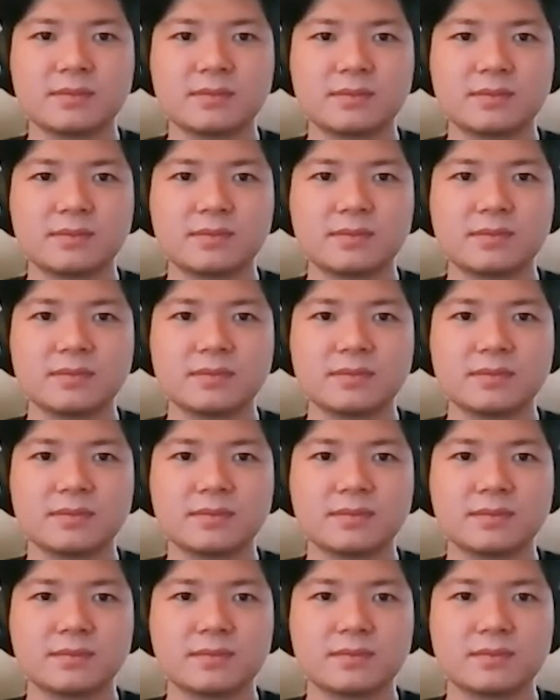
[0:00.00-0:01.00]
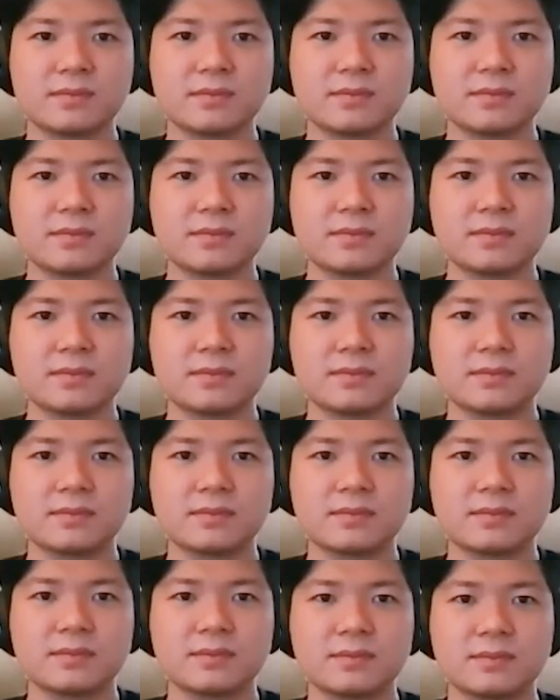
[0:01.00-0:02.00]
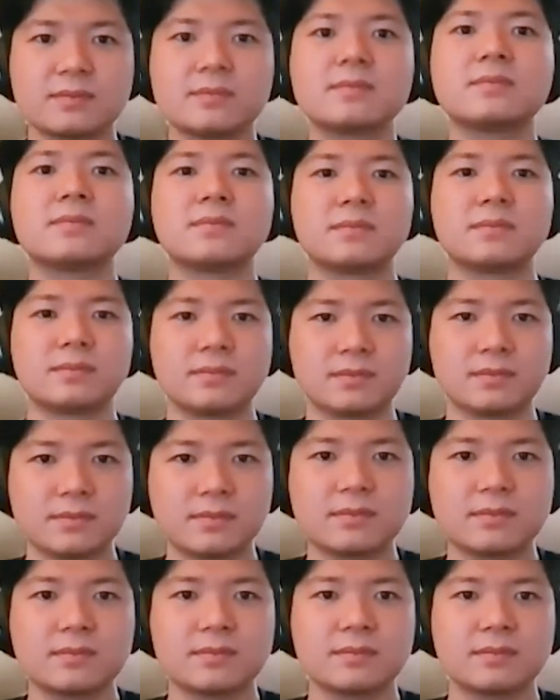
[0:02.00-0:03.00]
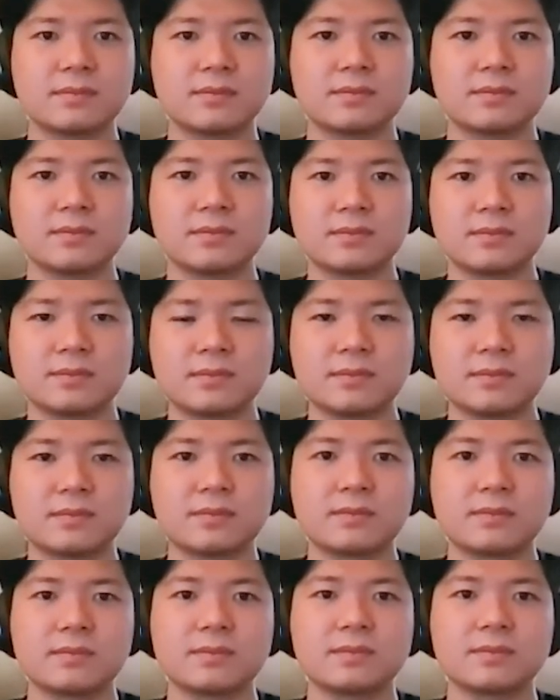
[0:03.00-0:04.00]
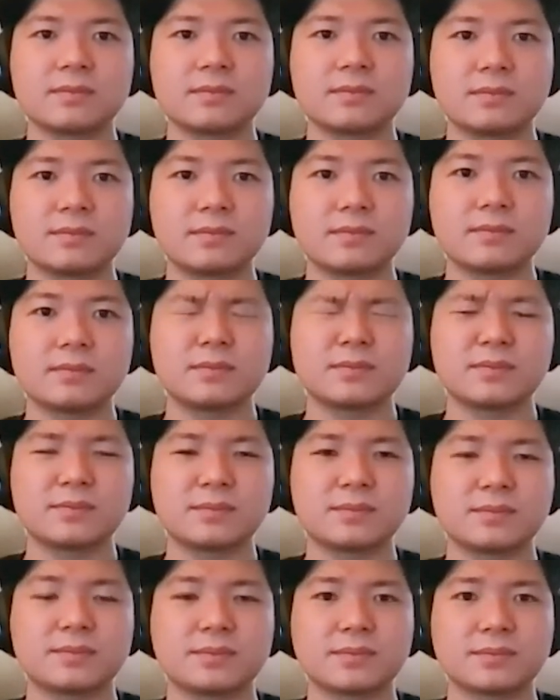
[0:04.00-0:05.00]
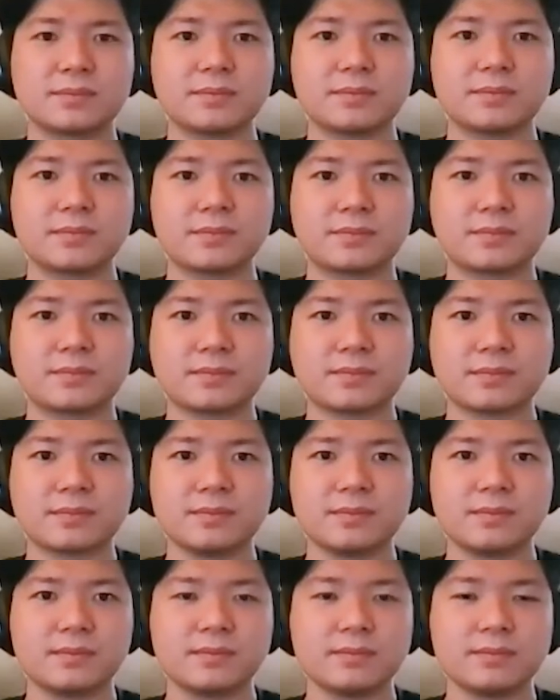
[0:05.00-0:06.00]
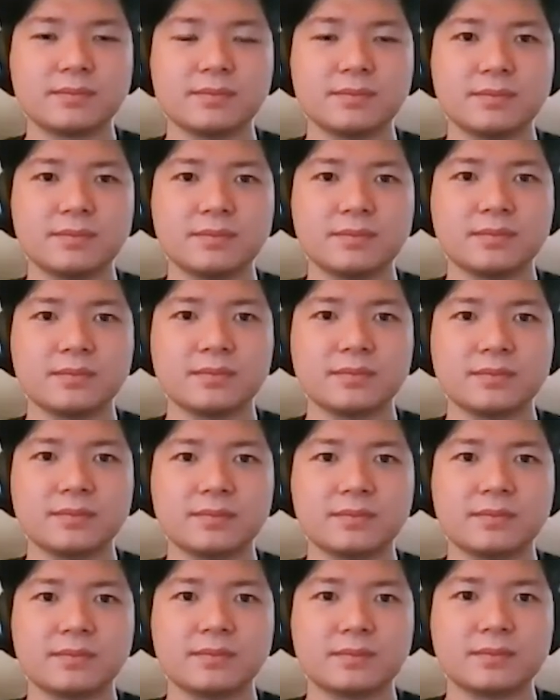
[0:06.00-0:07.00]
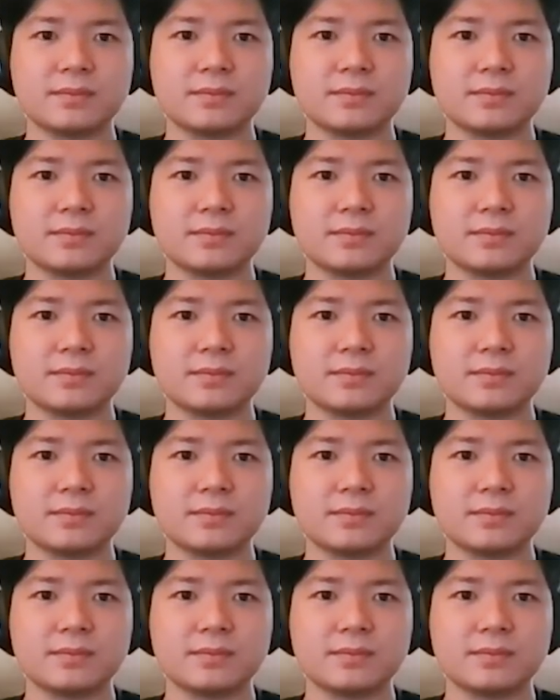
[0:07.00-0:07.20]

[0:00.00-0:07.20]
[no speech]